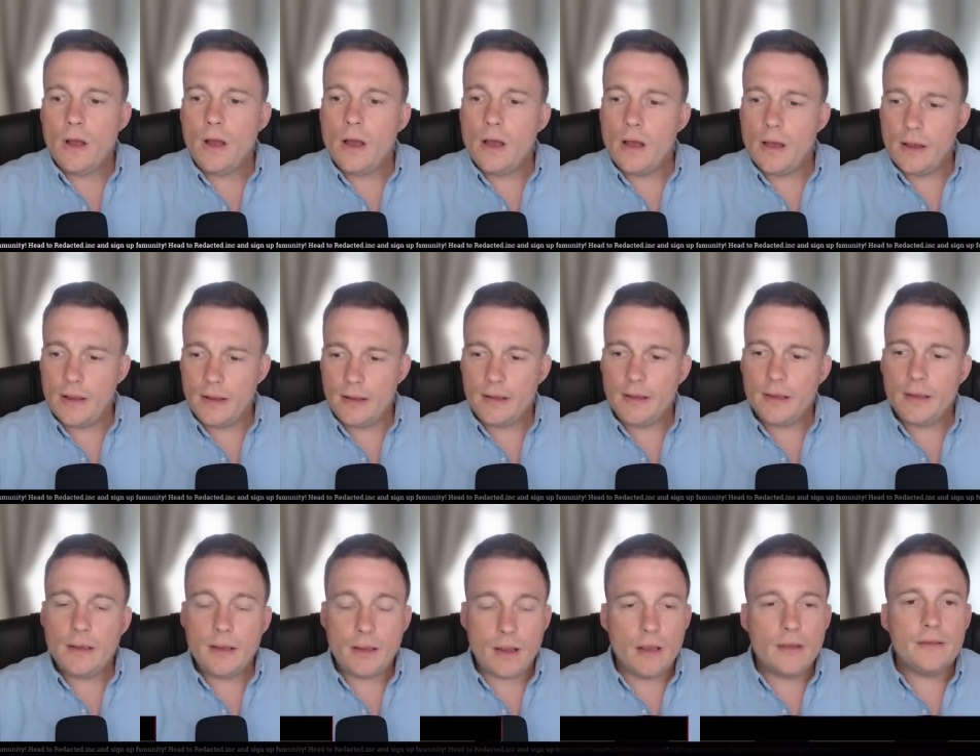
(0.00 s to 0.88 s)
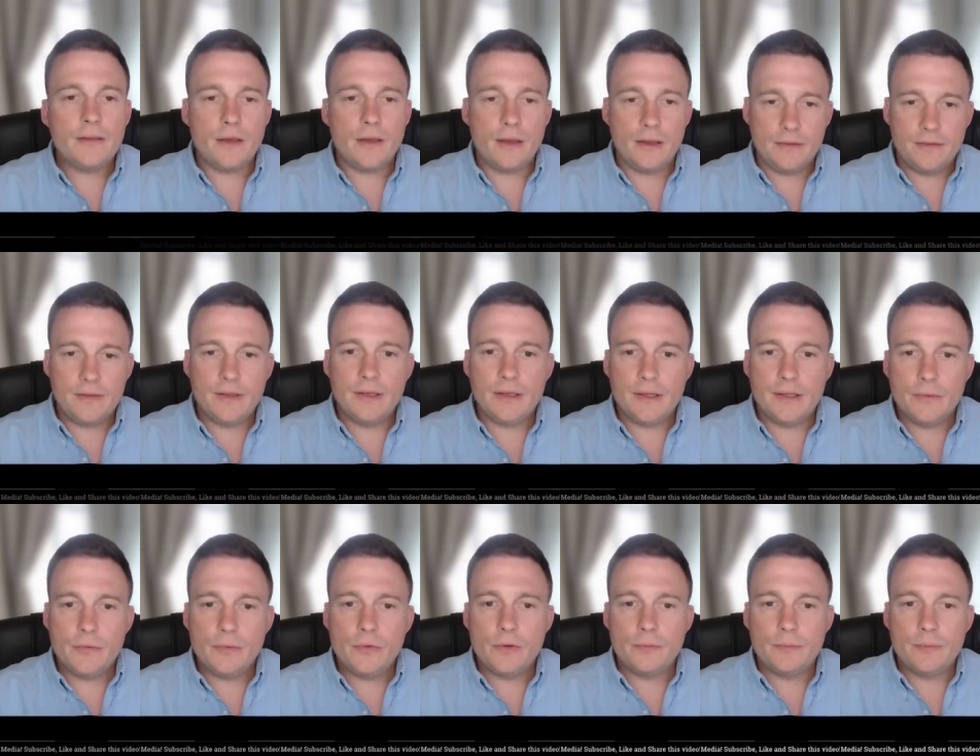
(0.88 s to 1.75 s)
Uh, I th- I think
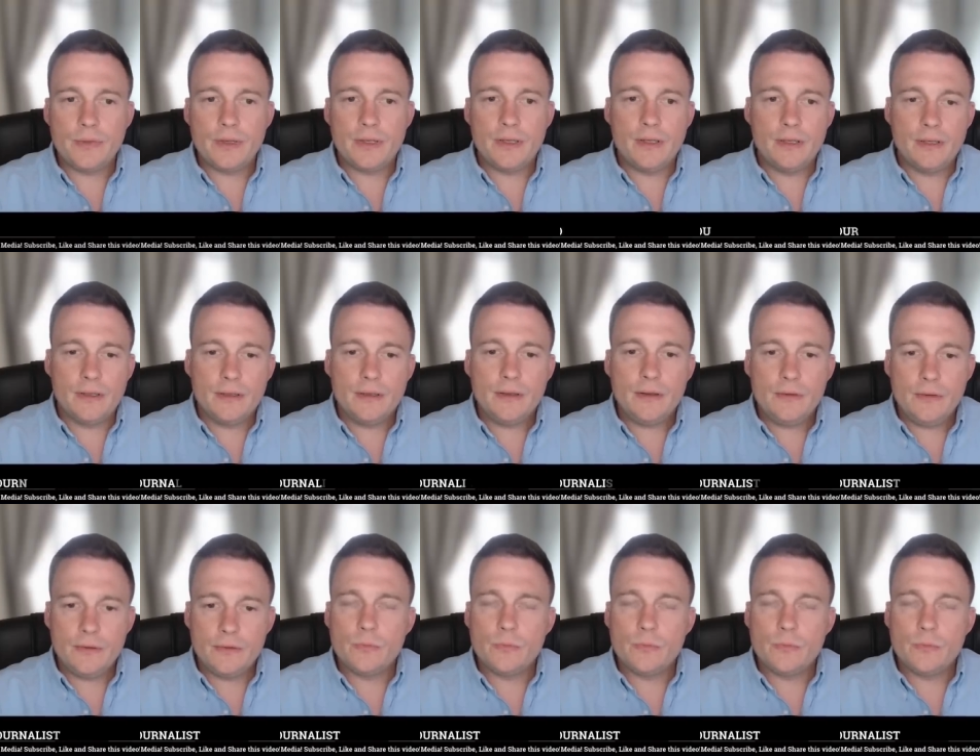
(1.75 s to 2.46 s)
it would be